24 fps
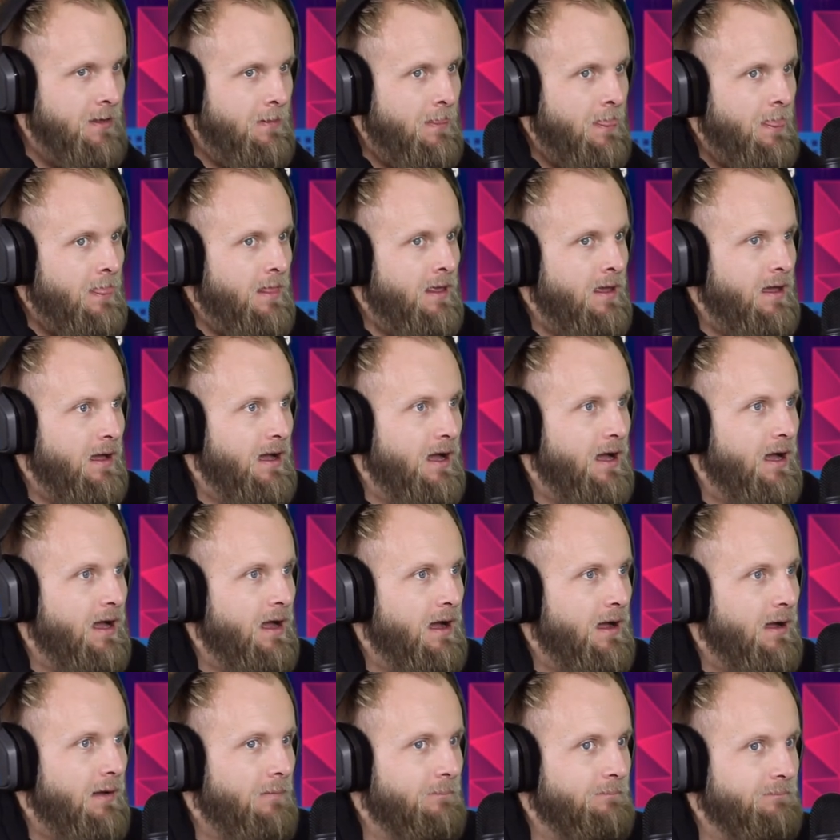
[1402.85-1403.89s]
Oh, cool.
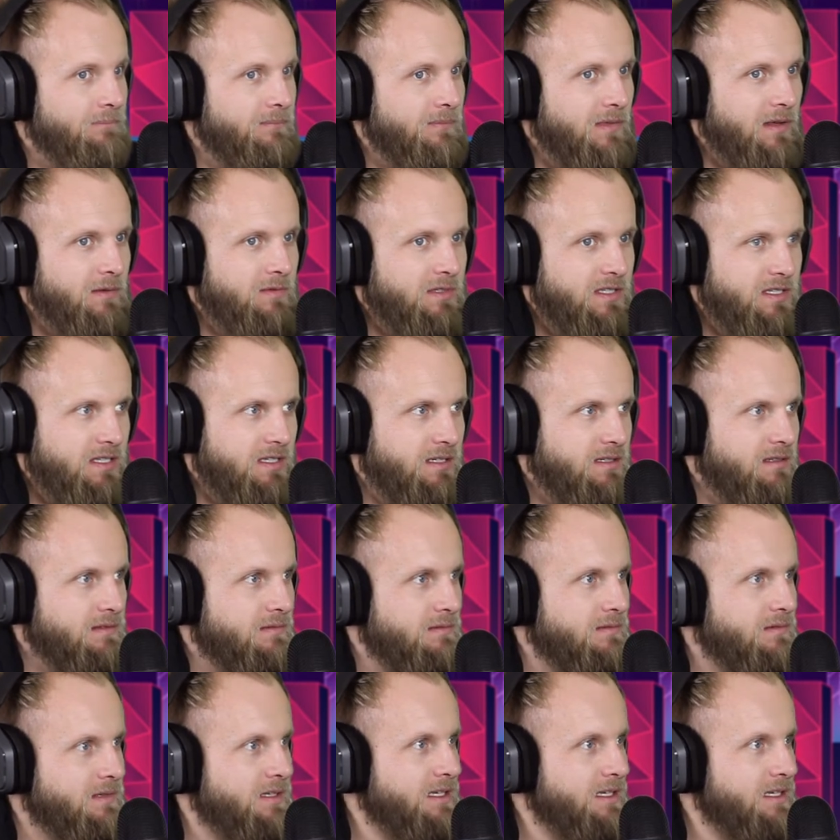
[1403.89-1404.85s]
Like downtown.